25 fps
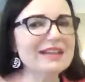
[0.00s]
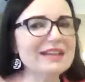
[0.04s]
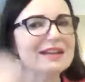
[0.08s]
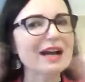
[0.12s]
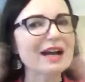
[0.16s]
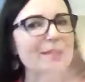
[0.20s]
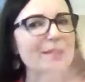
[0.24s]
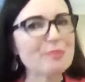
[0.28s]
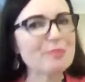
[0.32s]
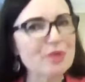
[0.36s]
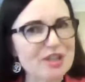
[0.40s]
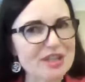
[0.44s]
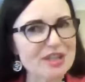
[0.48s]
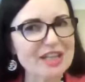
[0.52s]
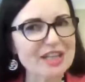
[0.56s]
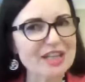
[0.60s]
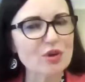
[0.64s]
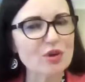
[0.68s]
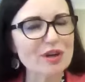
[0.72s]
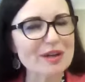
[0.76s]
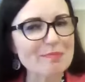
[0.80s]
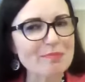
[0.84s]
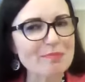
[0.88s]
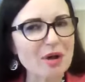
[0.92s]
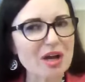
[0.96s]
I put it in your
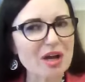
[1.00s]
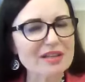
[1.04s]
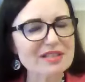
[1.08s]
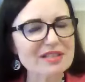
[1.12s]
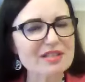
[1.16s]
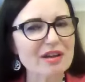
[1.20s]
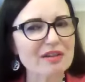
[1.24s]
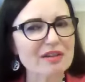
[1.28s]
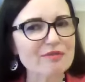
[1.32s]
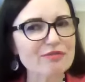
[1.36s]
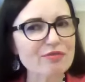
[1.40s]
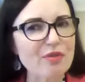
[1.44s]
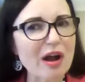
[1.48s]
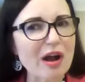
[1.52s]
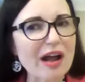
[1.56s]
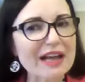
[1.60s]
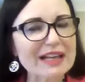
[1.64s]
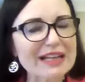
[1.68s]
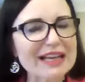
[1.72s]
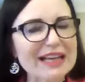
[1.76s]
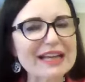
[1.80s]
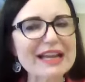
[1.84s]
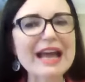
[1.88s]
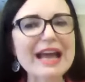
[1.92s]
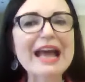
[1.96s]
inbox on
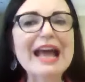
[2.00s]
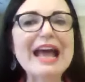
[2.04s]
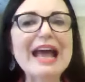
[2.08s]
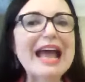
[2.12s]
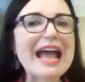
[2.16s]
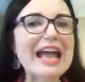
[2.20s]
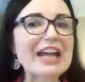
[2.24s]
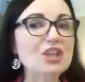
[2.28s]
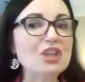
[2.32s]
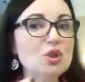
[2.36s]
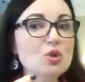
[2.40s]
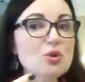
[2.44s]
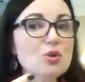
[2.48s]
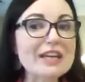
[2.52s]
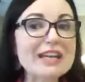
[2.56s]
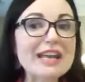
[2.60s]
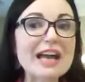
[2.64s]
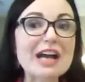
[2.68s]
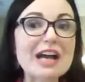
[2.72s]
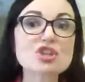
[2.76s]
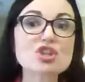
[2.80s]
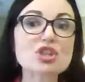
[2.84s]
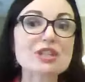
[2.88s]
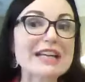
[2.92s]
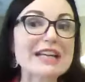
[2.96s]
Friday, and you can
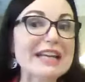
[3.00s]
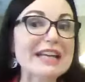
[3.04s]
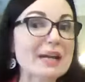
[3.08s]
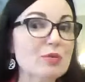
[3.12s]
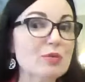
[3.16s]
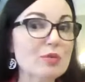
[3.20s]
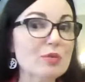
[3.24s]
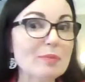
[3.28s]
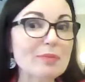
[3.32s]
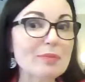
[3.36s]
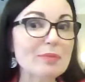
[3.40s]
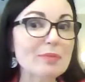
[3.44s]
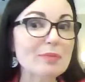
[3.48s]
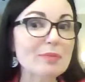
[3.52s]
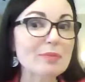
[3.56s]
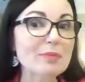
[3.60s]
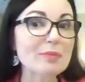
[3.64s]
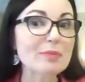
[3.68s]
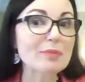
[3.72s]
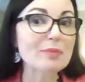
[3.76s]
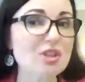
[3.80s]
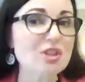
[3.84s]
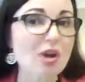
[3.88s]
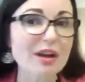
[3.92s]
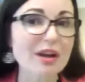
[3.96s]
actually hit reply and
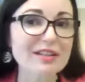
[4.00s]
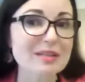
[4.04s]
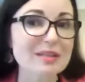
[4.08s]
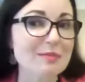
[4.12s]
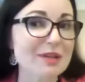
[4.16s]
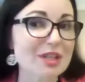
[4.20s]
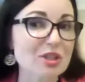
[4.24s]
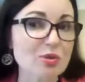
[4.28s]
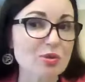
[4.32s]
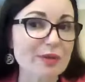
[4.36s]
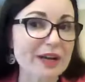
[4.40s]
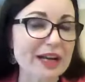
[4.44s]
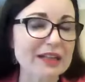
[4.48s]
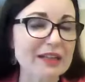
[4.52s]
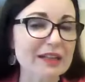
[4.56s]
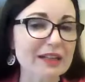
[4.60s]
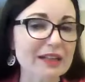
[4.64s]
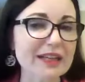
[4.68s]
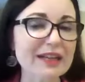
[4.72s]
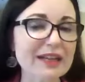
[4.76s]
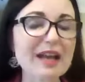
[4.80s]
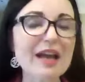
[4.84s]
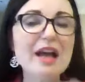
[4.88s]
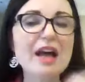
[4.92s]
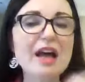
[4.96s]
talk to me
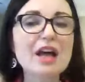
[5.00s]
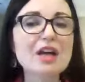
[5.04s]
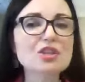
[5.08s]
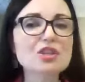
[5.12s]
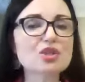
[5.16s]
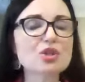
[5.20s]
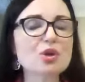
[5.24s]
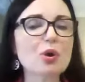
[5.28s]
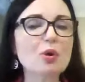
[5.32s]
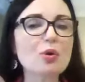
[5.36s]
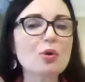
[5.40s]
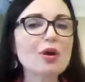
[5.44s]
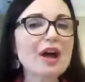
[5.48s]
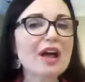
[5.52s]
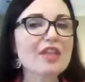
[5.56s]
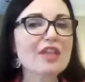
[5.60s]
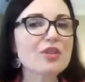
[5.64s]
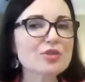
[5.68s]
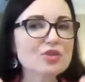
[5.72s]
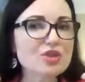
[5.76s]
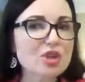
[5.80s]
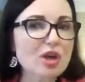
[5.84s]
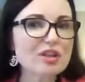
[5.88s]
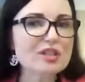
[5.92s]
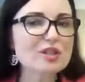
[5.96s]
directly. So
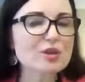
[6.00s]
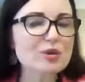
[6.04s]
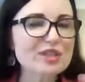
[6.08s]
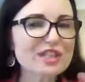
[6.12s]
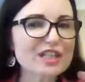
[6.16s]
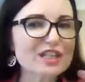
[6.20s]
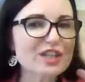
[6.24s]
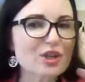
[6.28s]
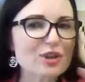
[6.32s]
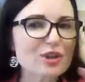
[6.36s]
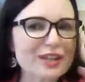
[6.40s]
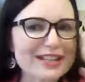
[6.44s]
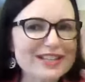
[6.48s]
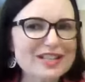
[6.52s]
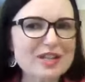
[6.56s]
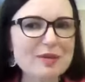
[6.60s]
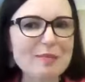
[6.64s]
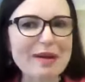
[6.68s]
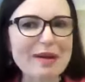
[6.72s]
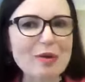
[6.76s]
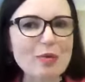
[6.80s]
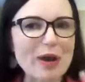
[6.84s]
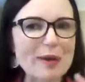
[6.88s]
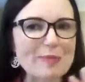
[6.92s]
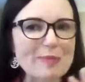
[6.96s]
there's all sorts of goodies on
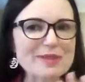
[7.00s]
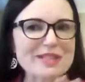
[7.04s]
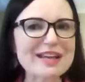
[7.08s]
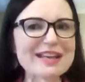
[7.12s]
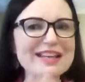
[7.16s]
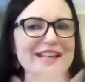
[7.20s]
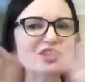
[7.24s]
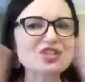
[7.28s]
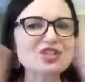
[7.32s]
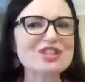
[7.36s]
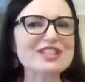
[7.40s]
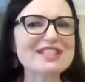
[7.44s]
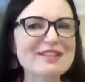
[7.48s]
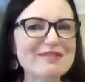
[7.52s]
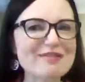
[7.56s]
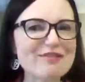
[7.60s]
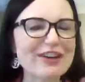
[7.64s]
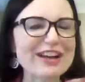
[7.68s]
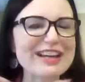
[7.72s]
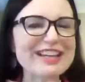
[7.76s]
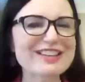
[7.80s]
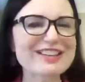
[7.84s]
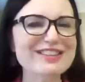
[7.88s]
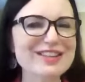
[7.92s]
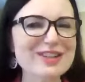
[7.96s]
my website. I just
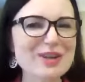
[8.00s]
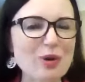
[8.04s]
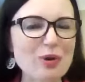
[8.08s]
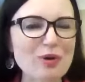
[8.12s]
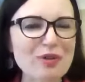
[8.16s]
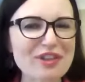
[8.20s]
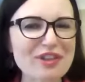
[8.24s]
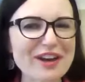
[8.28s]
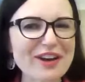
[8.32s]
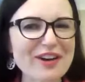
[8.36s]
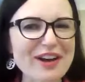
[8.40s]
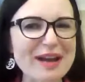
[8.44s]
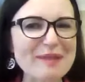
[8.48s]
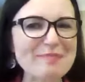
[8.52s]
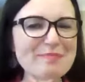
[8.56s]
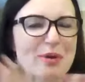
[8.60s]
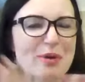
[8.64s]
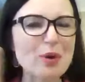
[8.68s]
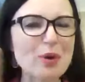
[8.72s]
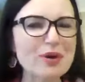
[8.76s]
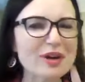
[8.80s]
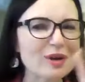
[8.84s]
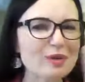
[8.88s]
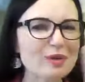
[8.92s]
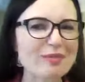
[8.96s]
invite you to go there and
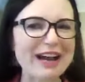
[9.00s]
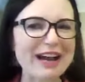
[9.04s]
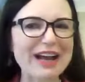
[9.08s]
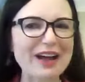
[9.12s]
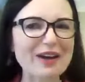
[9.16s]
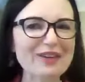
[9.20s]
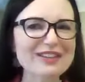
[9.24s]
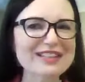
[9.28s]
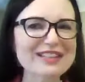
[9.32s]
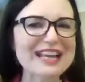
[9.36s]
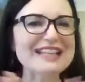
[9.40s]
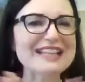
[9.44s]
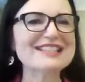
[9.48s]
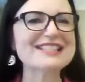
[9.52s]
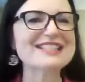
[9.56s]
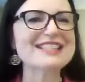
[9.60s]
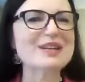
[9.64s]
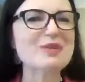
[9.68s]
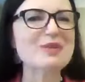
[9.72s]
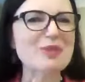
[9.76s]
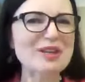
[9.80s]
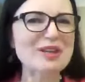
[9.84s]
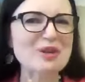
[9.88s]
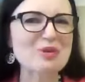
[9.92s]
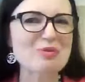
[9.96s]
poke around and see
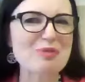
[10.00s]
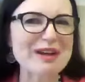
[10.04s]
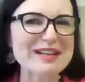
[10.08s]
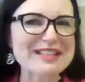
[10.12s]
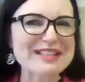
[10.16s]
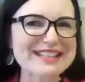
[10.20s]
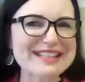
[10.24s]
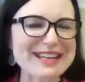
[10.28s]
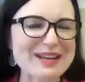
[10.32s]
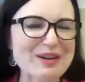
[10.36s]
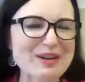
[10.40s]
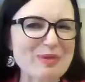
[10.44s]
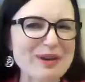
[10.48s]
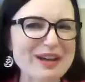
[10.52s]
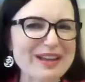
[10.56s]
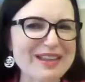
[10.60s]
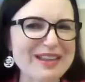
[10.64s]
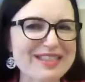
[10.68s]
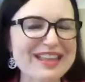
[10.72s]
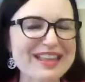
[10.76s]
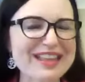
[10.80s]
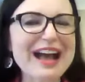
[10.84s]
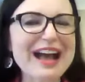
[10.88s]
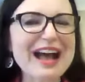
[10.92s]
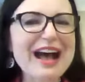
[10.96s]
what you resonate with.
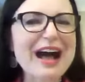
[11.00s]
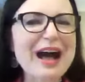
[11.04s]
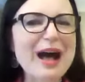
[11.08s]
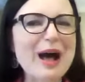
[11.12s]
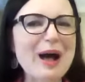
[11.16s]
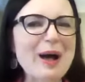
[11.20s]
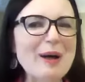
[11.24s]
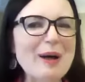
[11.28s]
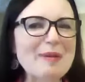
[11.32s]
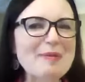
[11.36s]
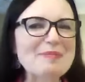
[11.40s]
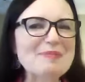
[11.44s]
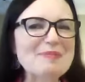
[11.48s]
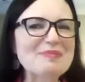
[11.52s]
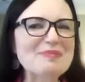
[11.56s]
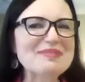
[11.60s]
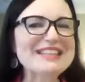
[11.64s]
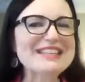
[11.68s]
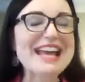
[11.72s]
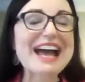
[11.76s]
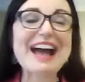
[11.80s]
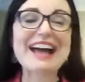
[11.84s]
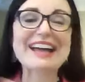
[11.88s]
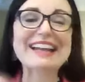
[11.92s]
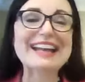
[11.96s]

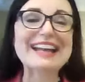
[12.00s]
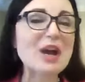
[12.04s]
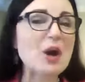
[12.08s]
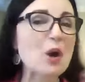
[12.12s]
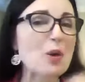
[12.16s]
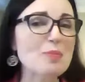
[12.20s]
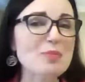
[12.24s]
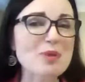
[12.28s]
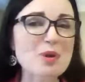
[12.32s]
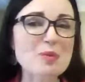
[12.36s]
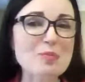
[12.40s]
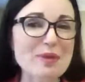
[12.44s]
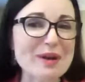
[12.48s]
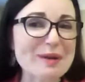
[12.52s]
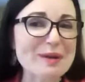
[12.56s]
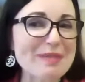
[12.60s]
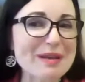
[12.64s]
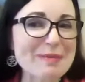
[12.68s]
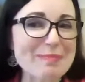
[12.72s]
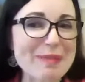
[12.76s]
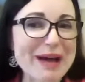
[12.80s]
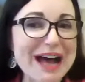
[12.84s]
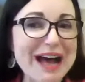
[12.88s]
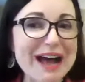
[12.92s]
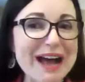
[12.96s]
Yeah. And I hope you bring me
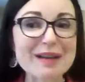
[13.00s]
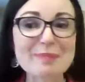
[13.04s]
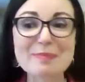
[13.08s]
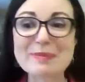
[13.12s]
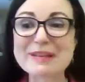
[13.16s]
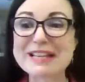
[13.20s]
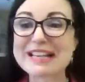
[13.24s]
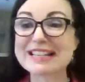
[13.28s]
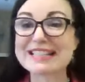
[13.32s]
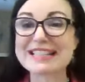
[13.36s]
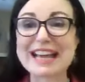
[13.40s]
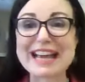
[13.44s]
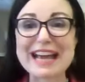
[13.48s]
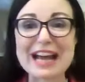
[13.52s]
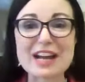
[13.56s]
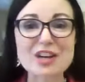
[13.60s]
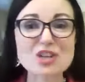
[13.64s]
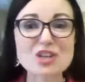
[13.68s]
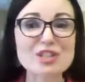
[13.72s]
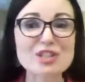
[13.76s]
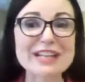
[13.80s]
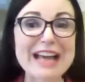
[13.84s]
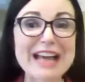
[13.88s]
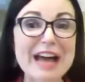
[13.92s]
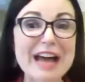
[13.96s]
back because I
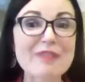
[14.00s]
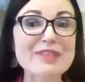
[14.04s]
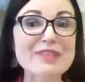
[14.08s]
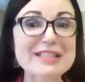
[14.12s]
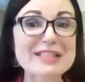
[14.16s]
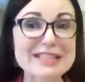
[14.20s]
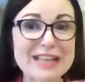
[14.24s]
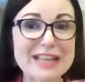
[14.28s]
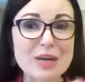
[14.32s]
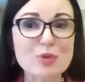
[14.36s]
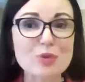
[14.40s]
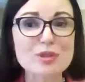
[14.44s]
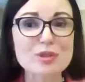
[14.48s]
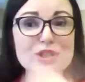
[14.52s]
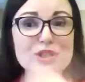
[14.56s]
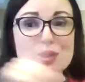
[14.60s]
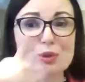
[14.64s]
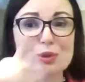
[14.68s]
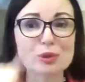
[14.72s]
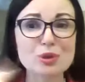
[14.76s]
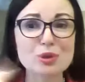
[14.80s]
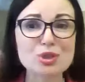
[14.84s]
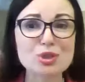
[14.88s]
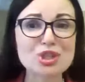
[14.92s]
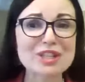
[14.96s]
actually have a sacred
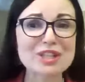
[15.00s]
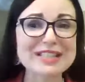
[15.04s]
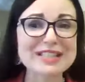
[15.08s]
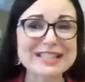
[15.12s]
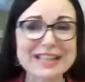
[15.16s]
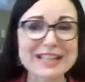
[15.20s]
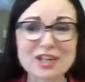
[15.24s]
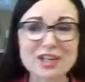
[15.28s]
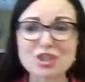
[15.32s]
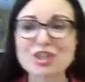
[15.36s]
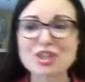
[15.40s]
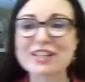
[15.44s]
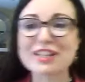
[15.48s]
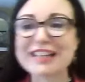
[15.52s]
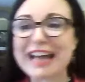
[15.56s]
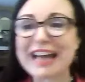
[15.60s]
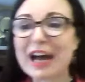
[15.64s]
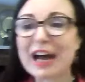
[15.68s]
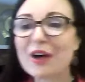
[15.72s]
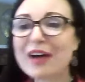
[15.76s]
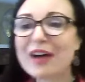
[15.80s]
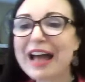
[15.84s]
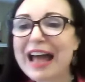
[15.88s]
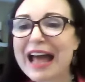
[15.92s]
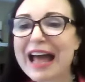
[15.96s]
solution session
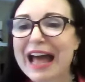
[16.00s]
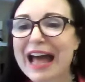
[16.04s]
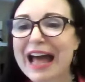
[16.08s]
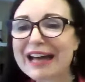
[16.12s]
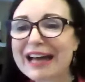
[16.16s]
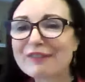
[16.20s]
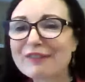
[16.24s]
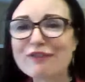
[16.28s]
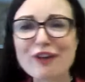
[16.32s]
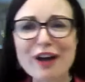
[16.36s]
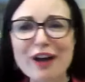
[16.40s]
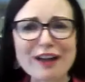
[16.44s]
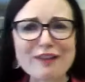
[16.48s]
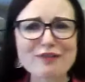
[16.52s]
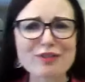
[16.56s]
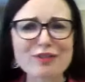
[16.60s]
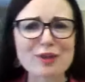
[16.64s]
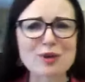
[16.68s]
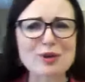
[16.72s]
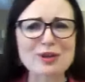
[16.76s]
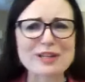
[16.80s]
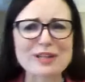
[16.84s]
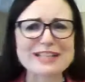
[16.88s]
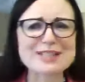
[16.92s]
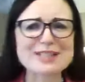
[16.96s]
now at
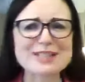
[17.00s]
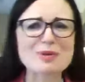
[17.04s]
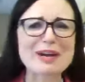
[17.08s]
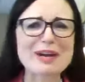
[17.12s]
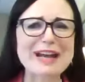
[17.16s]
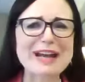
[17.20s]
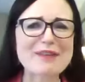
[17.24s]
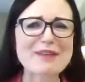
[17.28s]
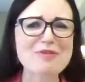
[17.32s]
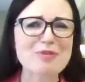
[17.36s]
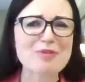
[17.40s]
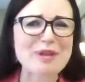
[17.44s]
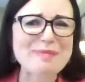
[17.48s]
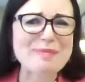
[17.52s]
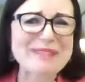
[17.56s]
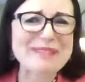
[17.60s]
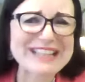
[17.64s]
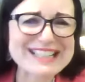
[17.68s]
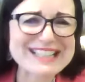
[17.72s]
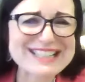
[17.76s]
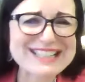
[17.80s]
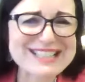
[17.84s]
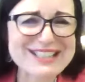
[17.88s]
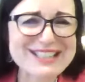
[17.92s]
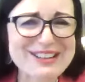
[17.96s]
5:30. So I have 3
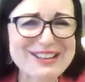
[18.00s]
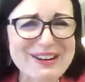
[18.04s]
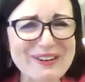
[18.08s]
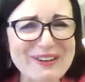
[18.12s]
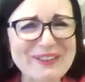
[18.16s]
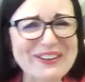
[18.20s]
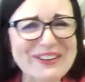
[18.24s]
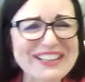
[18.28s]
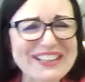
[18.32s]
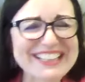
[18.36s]
minutes to go.